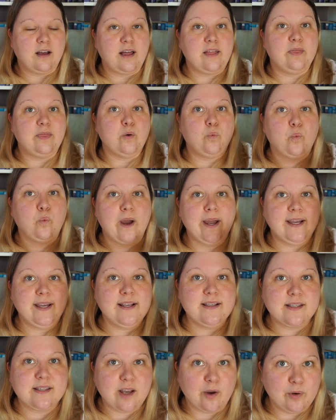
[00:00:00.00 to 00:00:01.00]
And the way
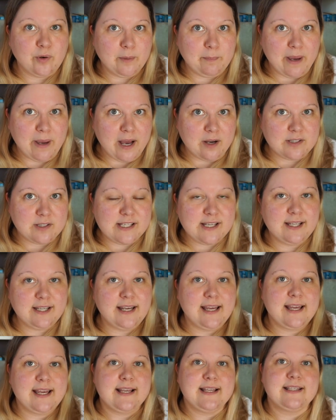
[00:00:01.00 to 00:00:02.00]
he's going about
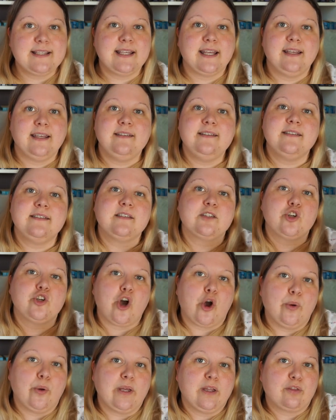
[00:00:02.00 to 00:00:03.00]
it is he's
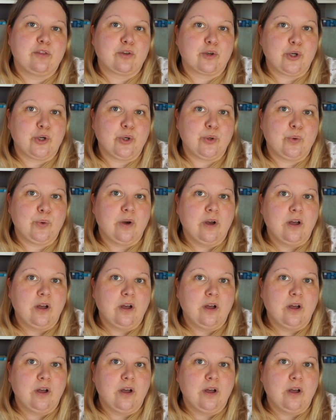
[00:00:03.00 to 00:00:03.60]
going through